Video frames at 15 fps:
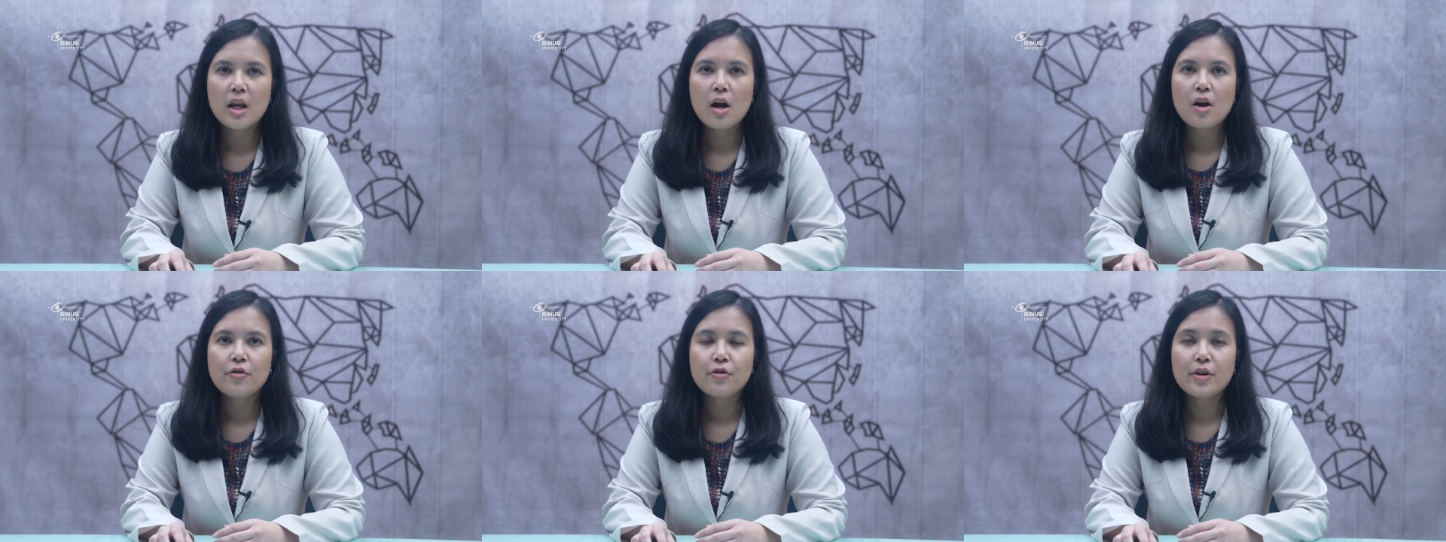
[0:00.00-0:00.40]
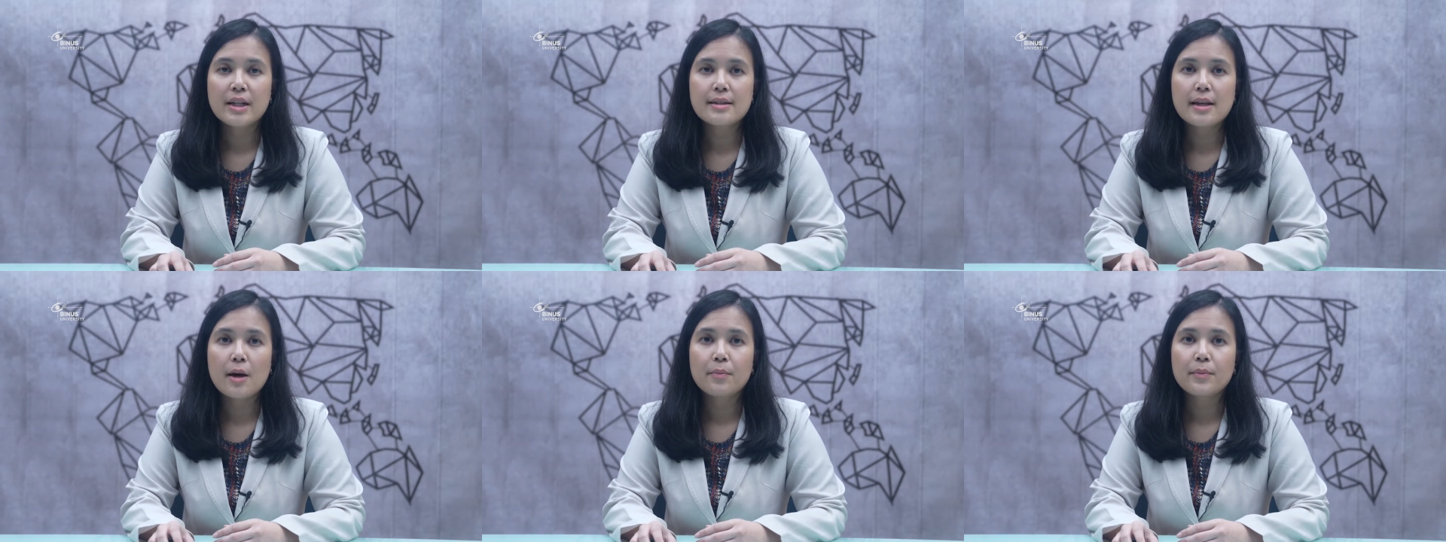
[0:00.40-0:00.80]
For
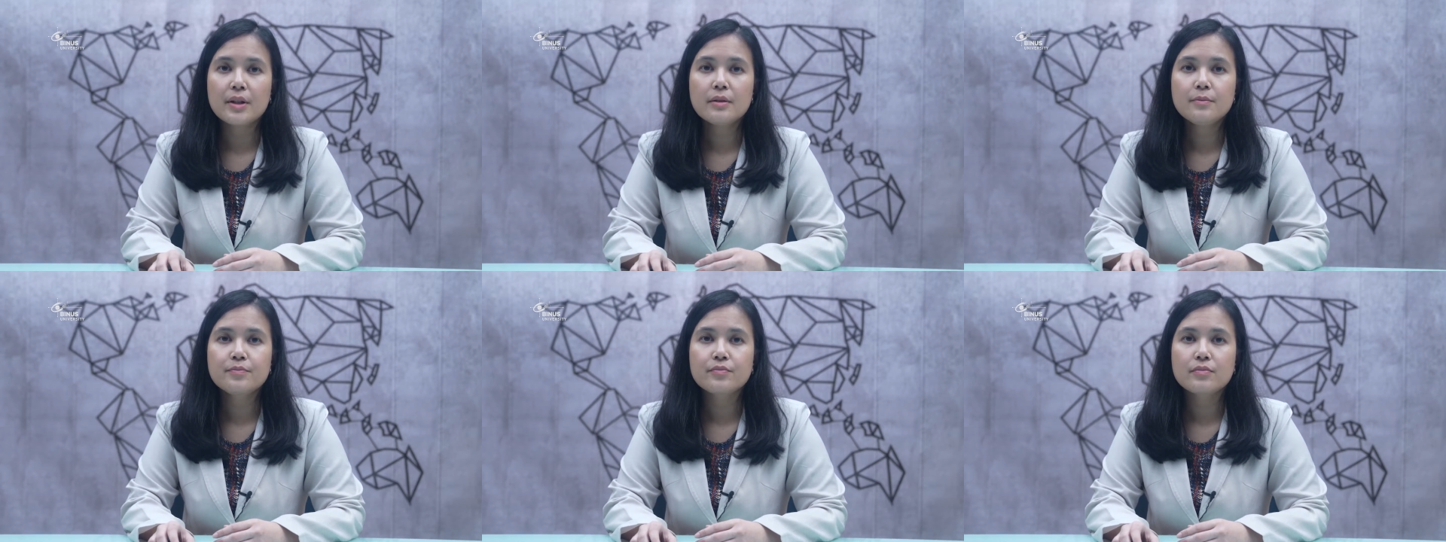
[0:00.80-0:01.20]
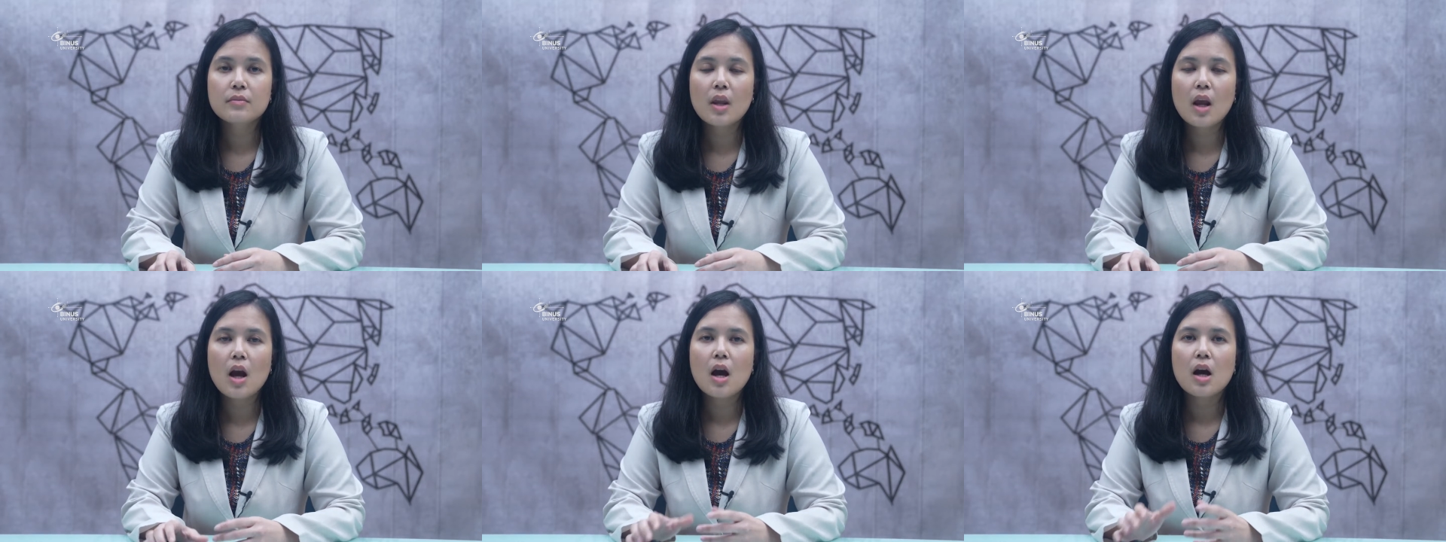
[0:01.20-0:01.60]
example,
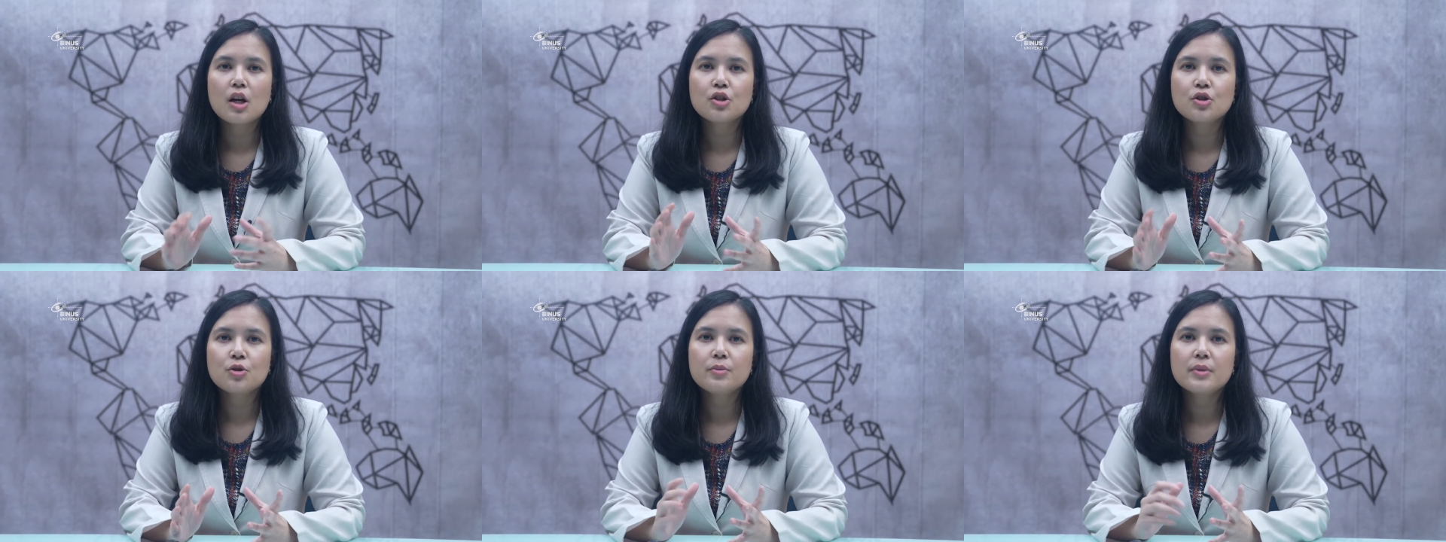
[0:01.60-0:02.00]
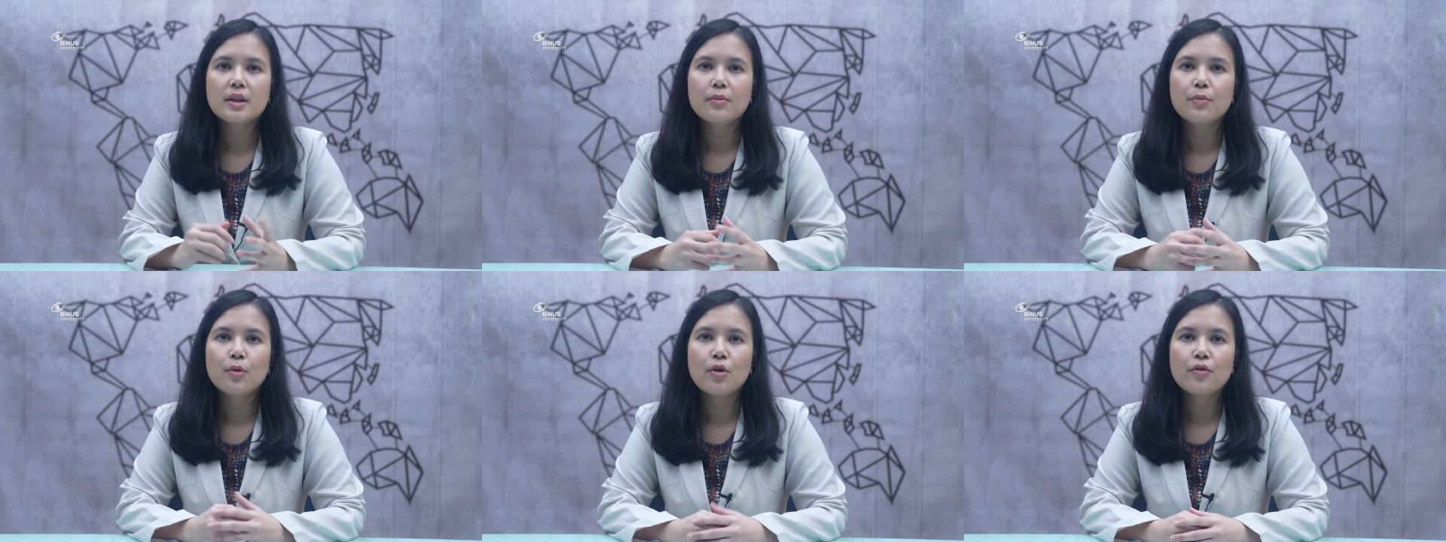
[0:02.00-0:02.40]
assume that the
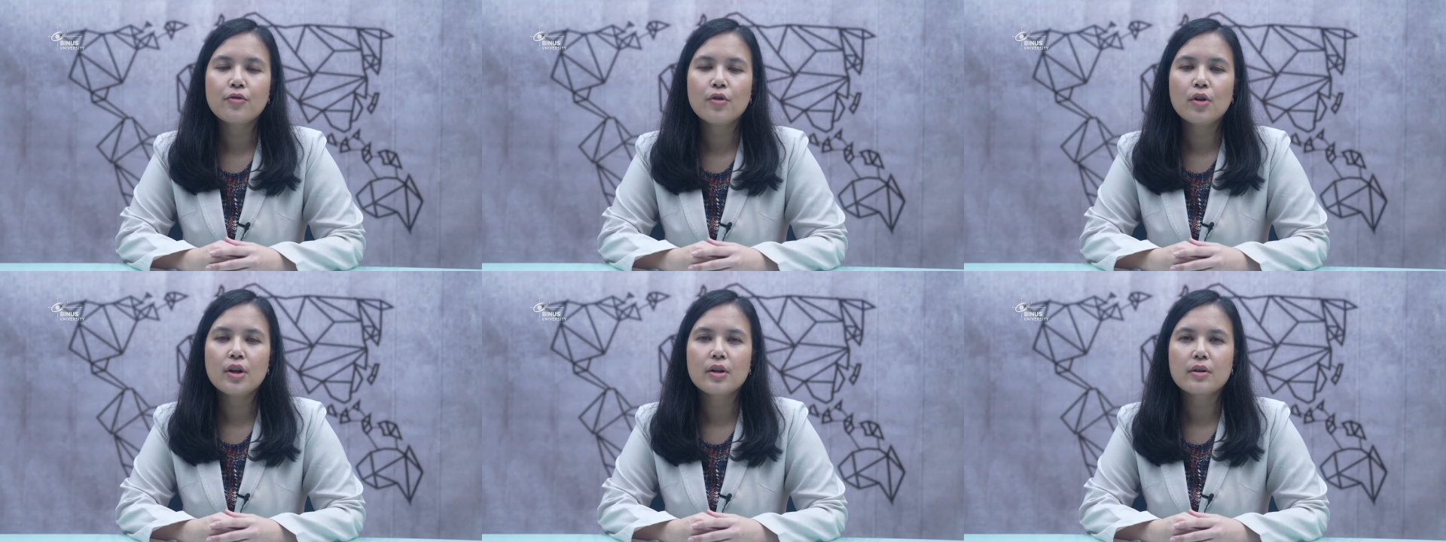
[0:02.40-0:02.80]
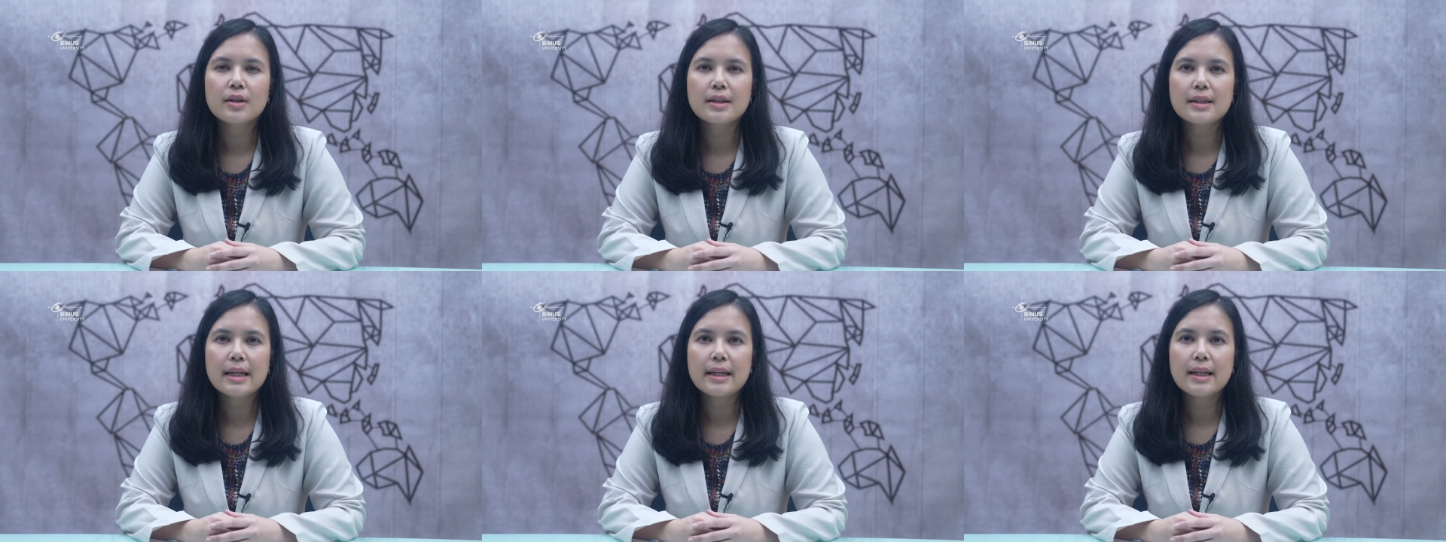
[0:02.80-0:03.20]
portfolio
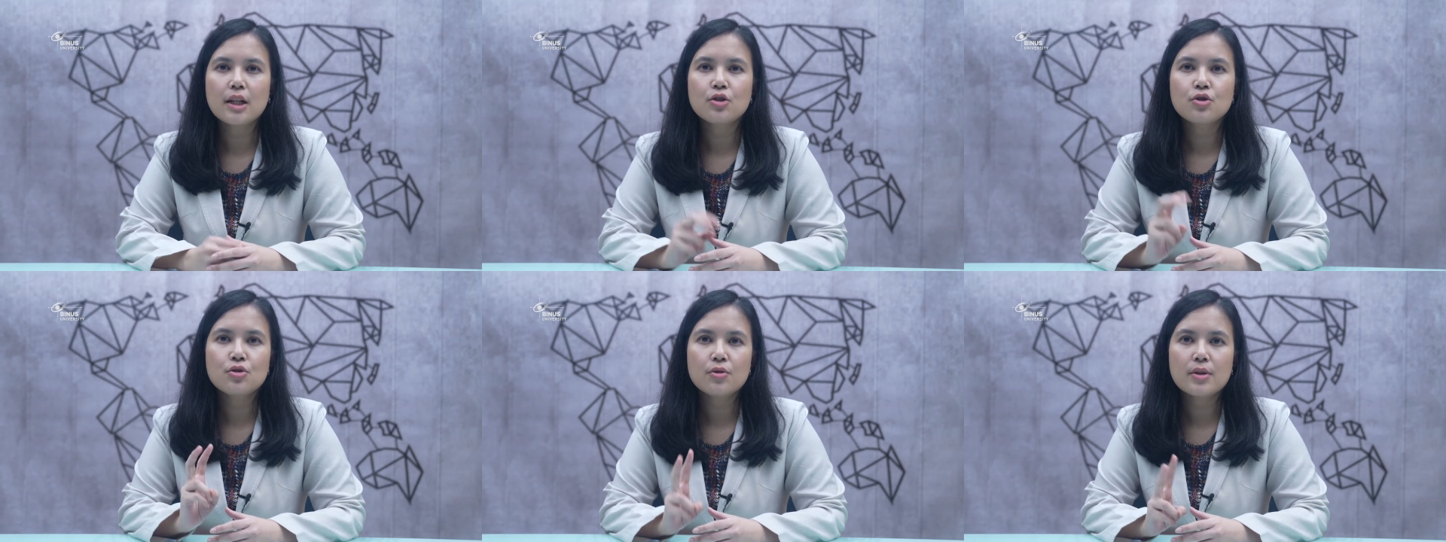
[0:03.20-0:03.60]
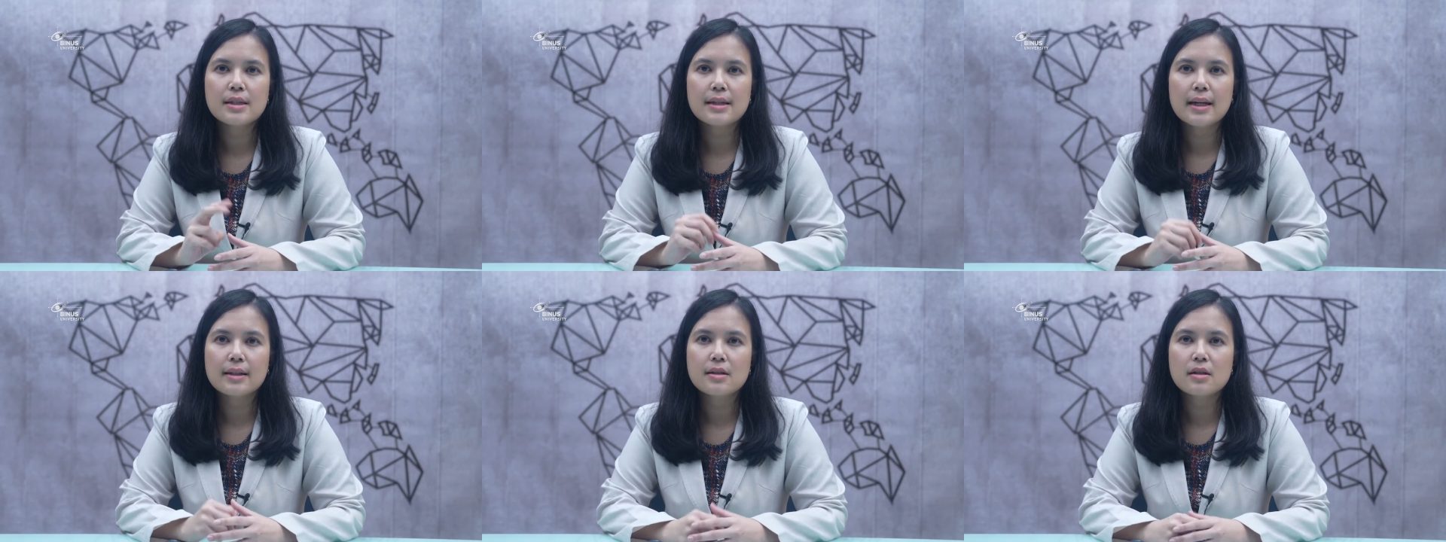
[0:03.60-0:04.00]
containing two
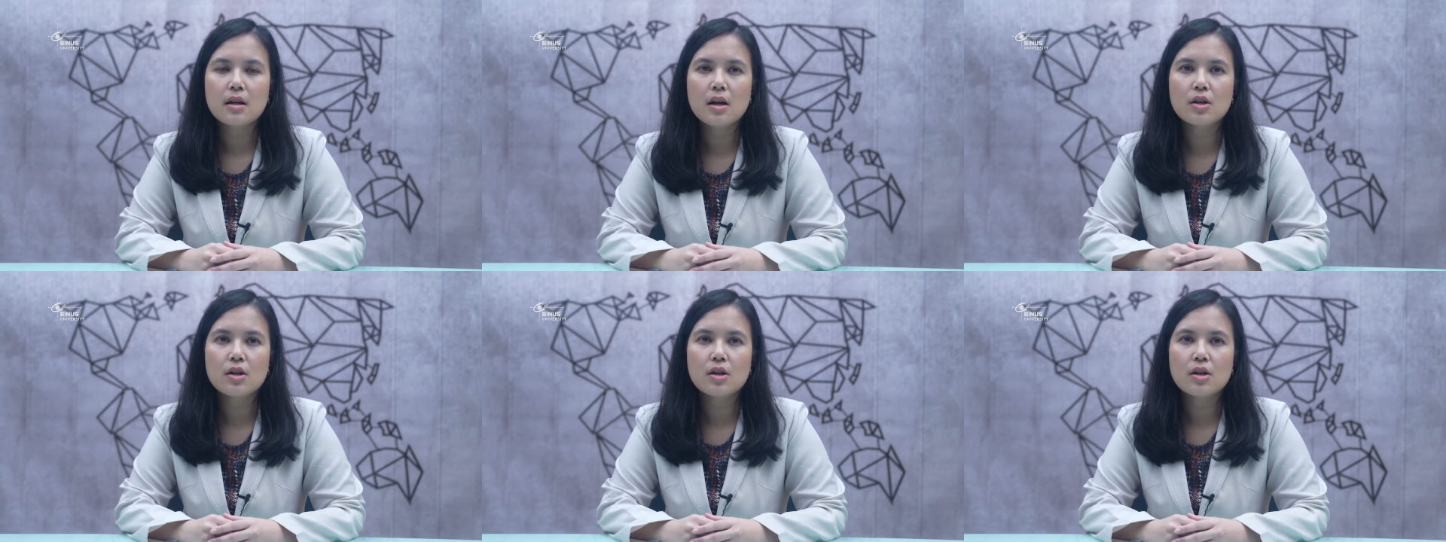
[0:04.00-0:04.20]
assets,